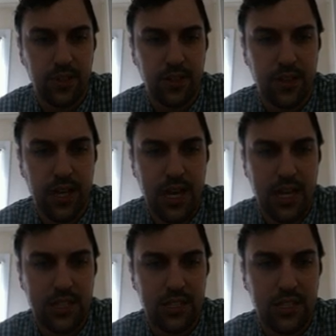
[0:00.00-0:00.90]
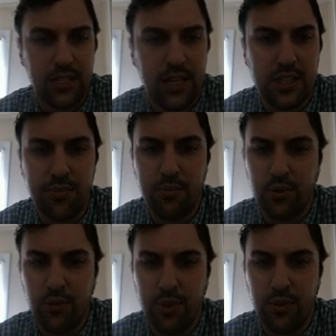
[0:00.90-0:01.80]
That does not support
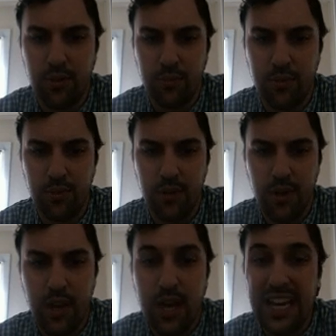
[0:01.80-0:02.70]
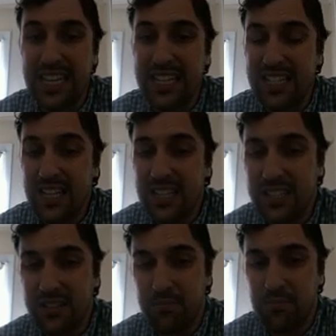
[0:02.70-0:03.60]
the weak group. It
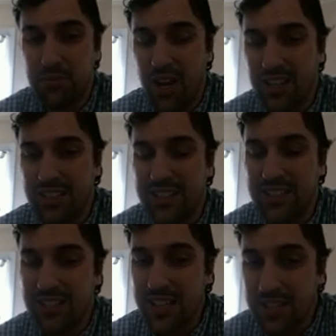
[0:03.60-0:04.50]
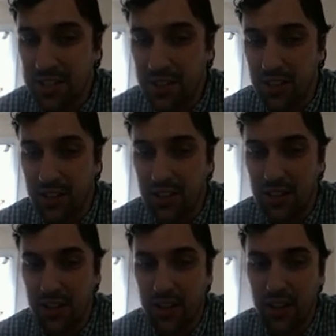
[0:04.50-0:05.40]
does block the center,
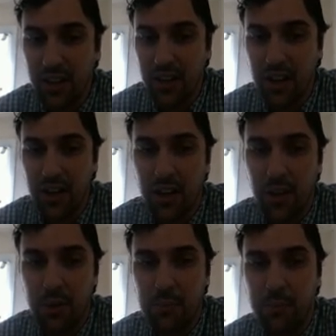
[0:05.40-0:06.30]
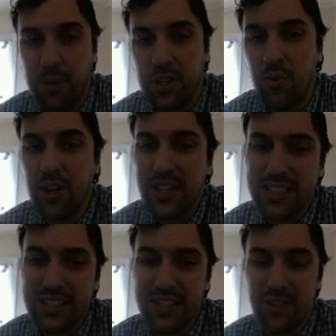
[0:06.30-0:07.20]
but you want to get
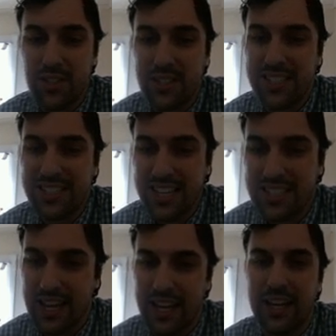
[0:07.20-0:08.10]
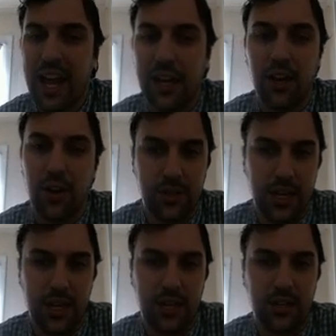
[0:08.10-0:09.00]
the center in Sente, not
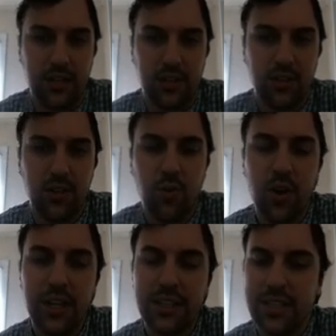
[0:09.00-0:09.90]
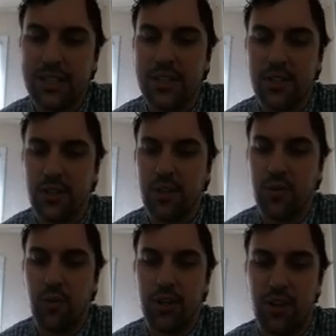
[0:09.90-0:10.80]
Gote. So you want to get the center
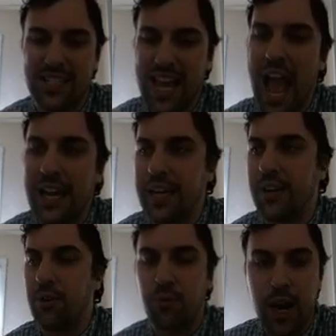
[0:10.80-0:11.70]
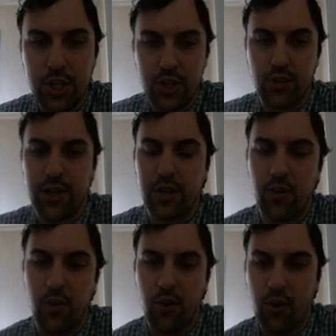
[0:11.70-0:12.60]
when you're attacking or pressuring
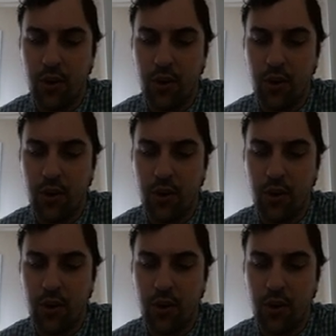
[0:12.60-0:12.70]
or